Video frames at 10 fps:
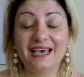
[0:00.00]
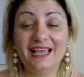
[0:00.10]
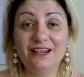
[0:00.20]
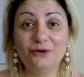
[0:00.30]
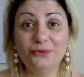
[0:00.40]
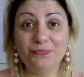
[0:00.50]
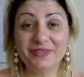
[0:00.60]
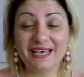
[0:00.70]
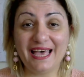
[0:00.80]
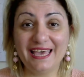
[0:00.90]
Hello,
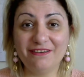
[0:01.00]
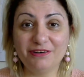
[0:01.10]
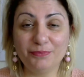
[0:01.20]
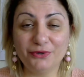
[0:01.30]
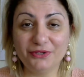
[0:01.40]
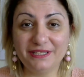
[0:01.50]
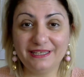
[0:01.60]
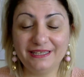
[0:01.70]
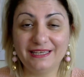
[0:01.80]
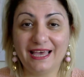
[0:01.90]
hi
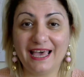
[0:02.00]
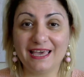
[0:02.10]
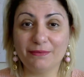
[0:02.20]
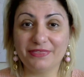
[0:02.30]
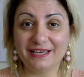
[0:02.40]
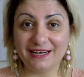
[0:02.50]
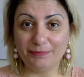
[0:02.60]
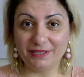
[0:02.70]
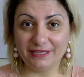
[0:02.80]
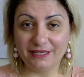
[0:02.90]
everybody. I am Thekla
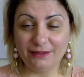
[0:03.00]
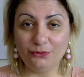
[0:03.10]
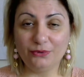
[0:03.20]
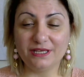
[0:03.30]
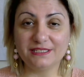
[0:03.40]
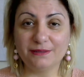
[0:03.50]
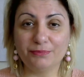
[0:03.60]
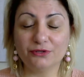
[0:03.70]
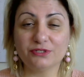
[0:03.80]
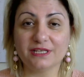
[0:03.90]
Petridou, a
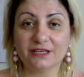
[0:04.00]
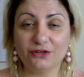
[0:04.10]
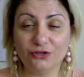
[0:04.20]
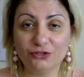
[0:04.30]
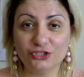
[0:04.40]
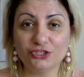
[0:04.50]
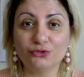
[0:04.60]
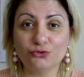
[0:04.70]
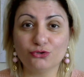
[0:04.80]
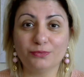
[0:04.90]
Cypriot psychologist,
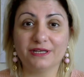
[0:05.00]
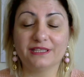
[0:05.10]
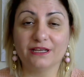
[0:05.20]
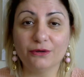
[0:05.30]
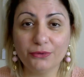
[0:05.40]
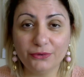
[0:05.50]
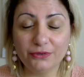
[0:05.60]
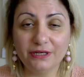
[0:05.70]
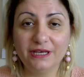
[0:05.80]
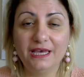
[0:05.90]
YouTuber and an
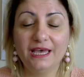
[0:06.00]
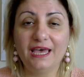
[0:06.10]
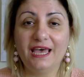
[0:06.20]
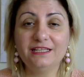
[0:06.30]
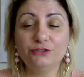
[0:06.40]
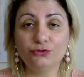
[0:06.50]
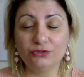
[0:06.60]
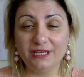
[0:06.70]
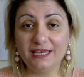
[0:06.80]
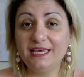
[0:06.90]
author. And
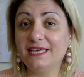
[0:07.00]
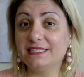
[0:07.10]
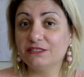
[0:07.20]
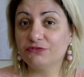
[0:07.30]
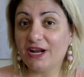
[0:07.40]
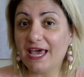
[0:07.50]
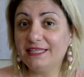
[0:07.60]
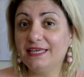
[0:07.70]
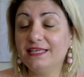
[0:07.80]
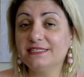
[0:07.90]
today it's
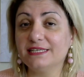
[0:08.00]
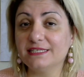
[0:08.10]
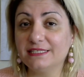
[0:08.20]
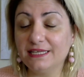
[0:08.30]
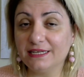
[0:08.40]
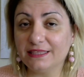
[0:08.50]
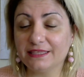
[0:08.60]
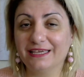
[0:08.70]
Friday the 16th